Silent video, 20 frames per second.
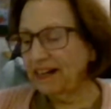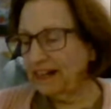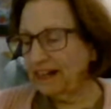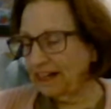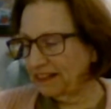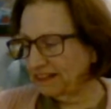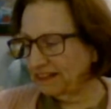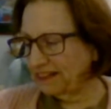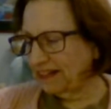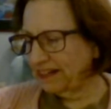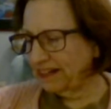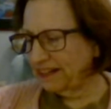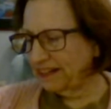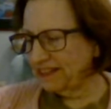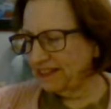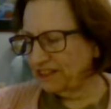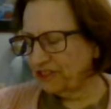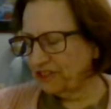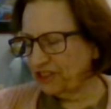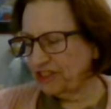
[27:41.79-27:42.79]
I
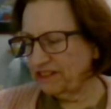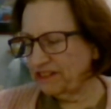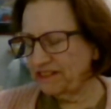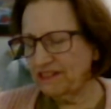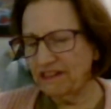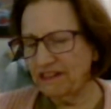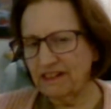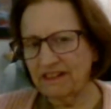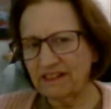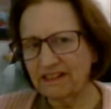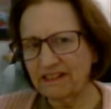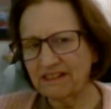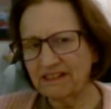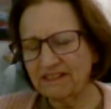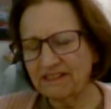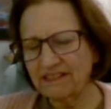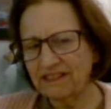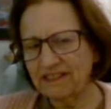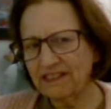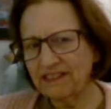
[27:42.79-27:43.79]
like that she
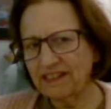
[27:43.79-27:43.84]
does.